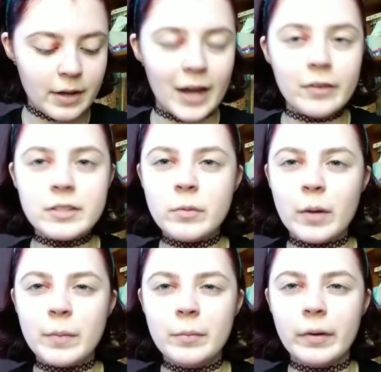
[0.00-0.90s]
I don't see
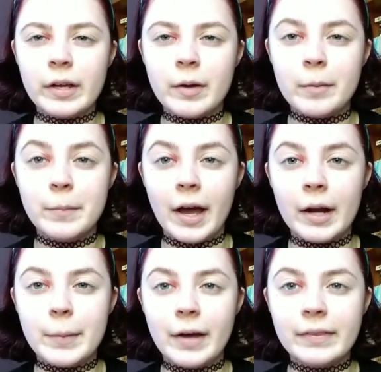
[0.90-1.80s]
why people get
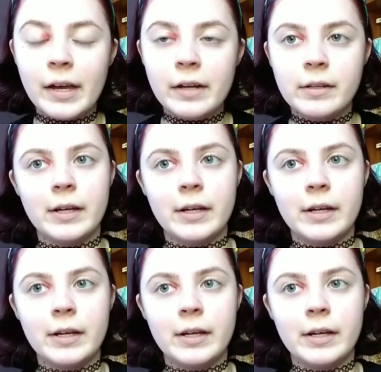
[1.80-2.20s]
mad about that.